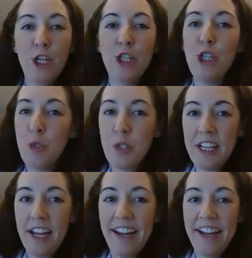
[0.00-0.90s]

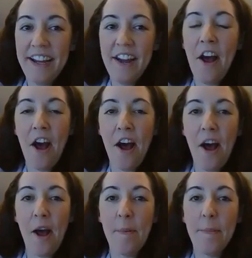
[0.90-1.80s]
Tuesday,
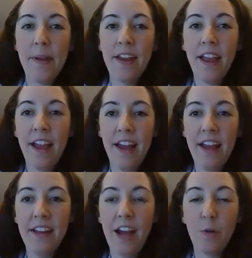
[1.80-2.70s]

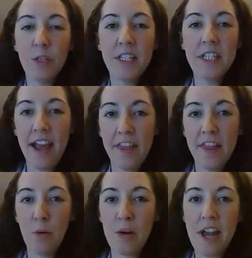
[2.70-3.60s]
and how we're sad
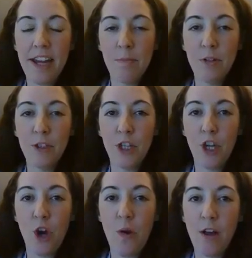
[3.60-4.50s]
that we're not able to
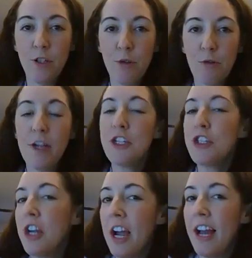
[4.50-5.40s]
go out to a
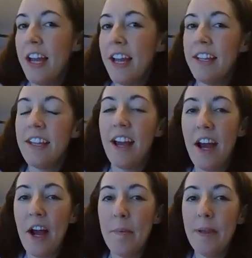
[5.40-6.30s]
restaurant
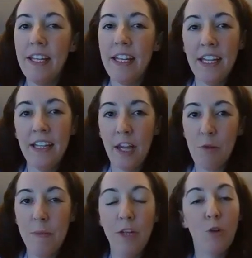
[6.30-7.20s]
and eat like we
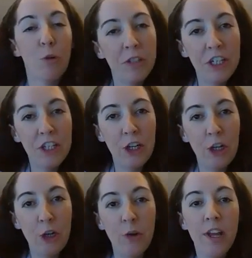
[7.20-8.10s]
may normally
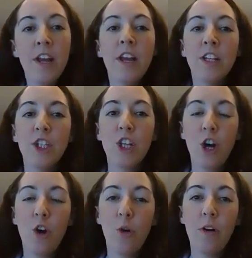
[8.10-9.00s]
do.
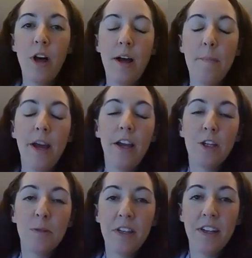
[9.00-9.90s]
So my
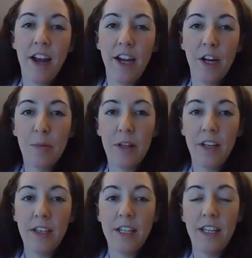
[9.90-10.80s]
husband and I are
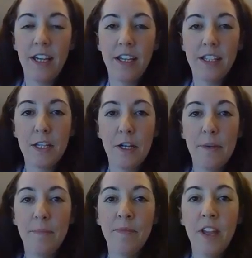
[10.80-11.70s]
planning to get
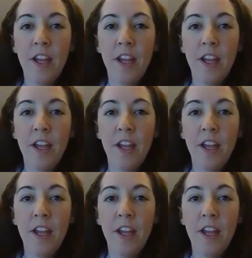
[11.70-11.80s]
some